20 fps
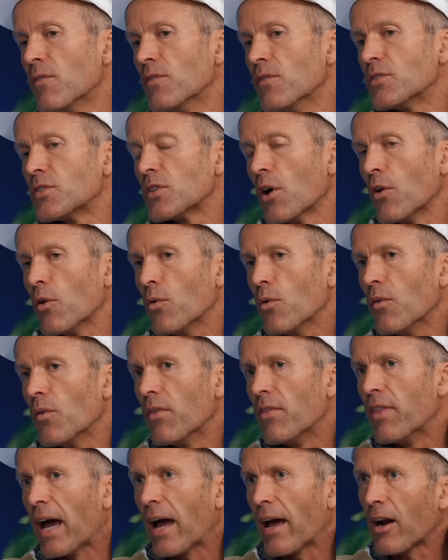so
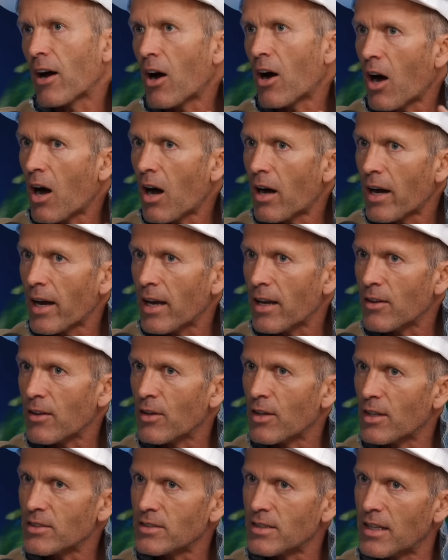that I
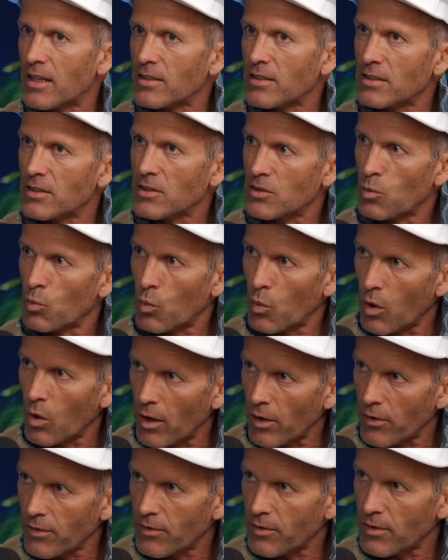that says it's
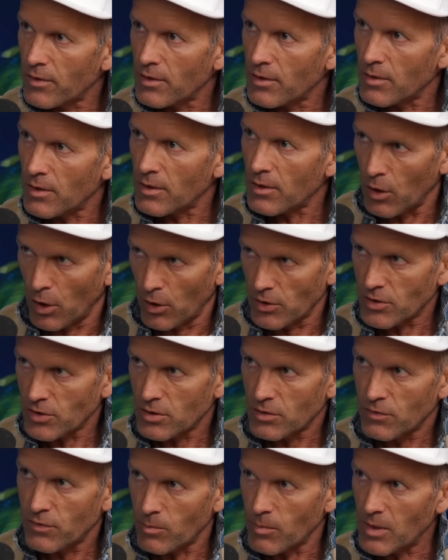
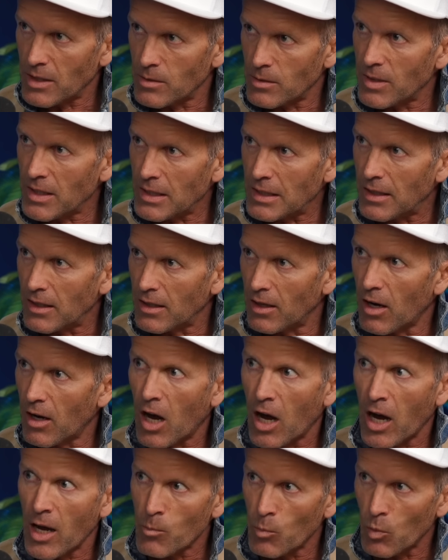worthless for me to be here. Mm.
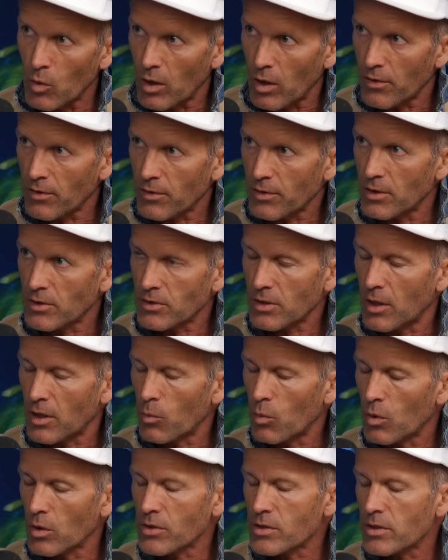I'm mm-hmm. worthless. I
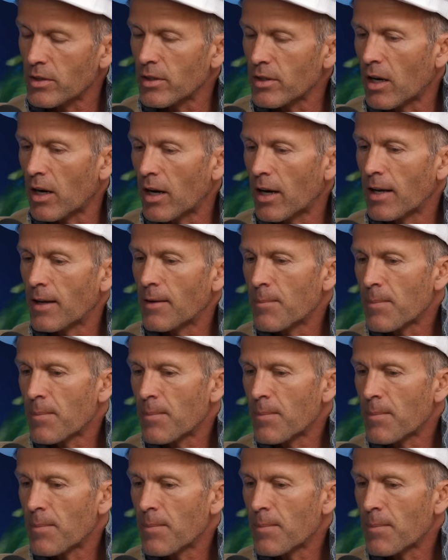want to die.